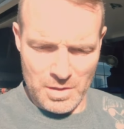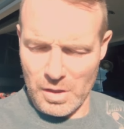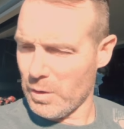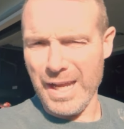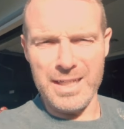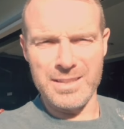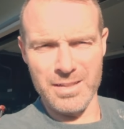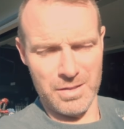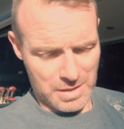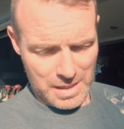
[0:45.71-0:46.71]
Okay,
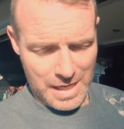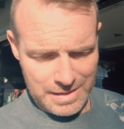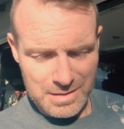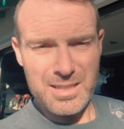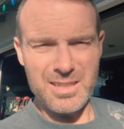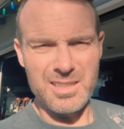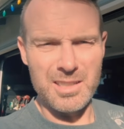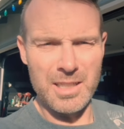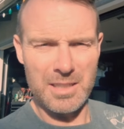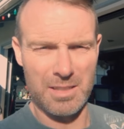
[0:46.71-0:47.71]
so the
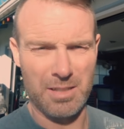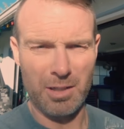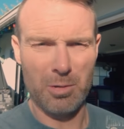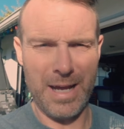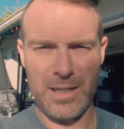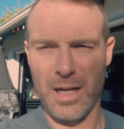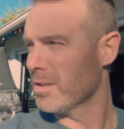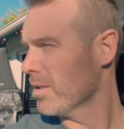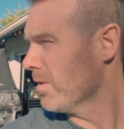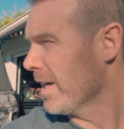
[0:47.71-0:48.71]
axle is gonna go back
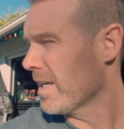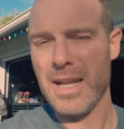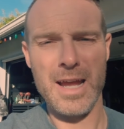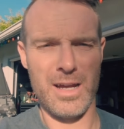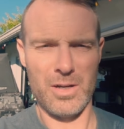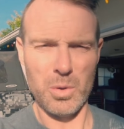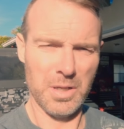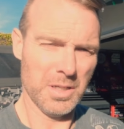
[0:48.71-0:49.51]
under right now